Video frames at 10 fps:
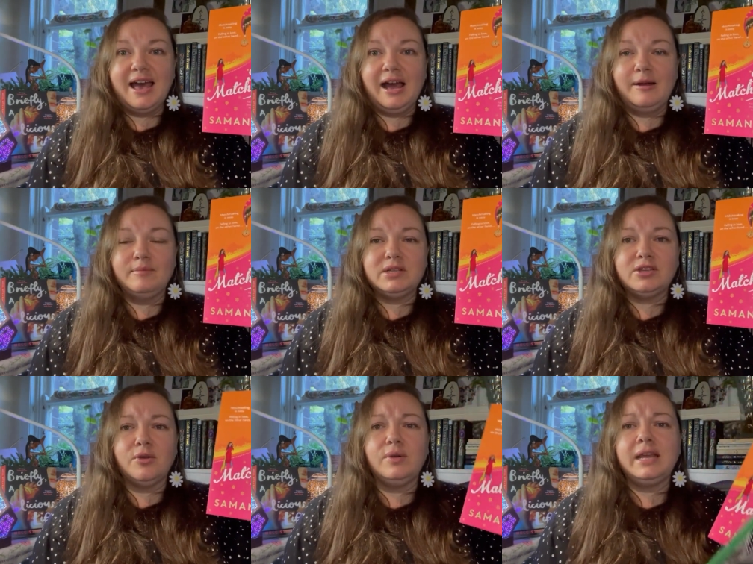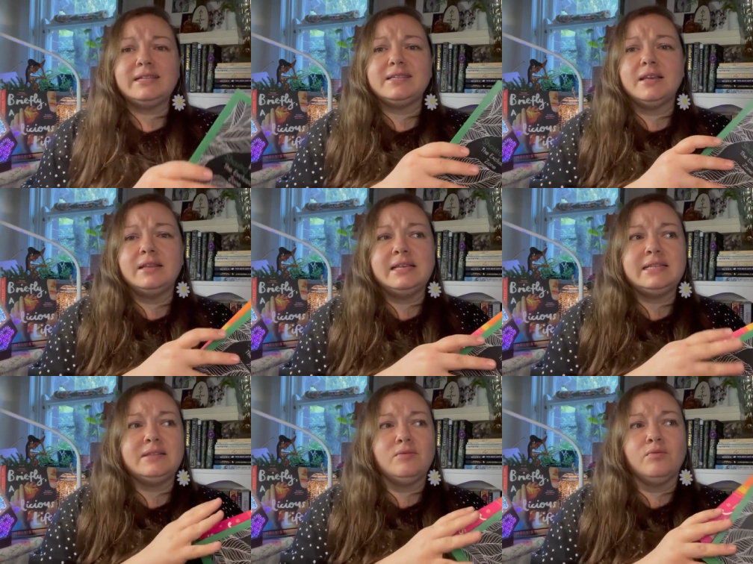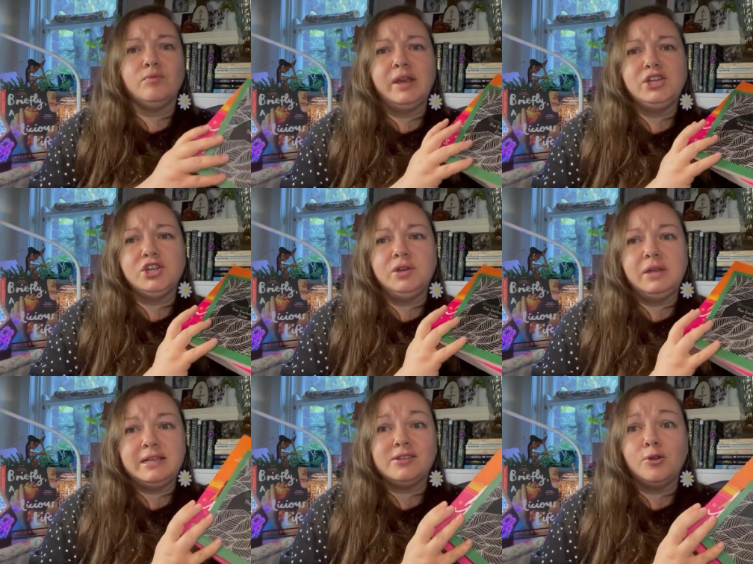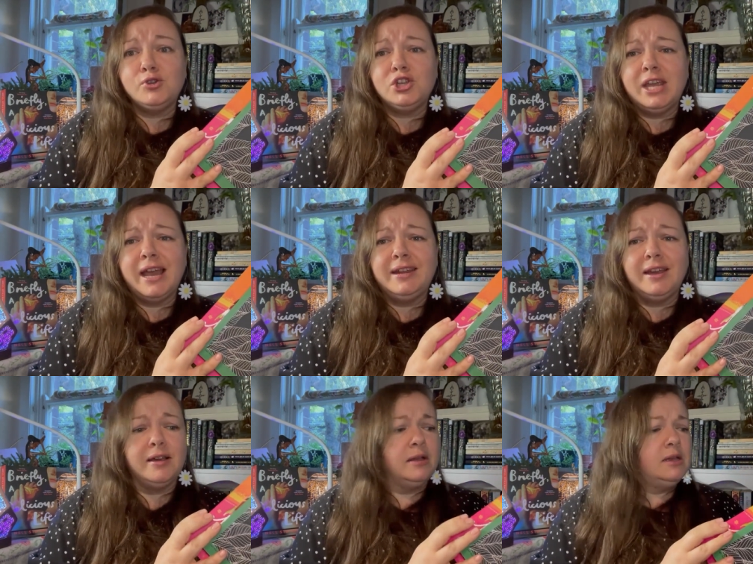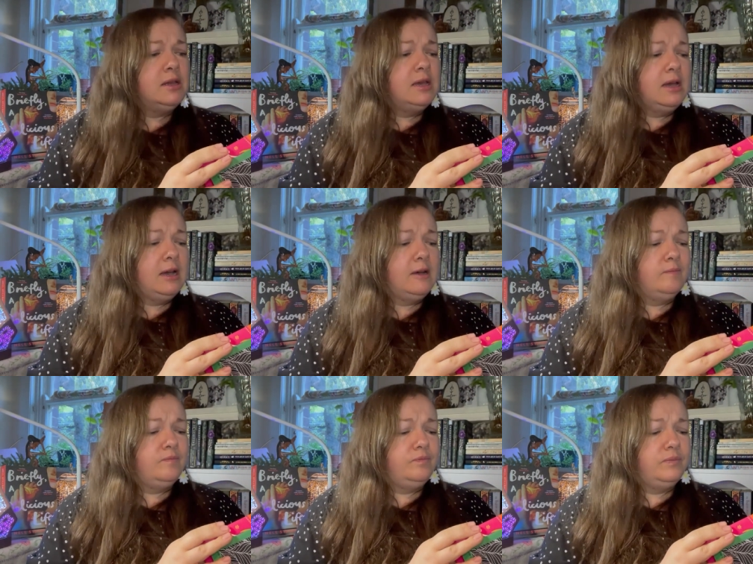Um, so it's this region is Oceania, um,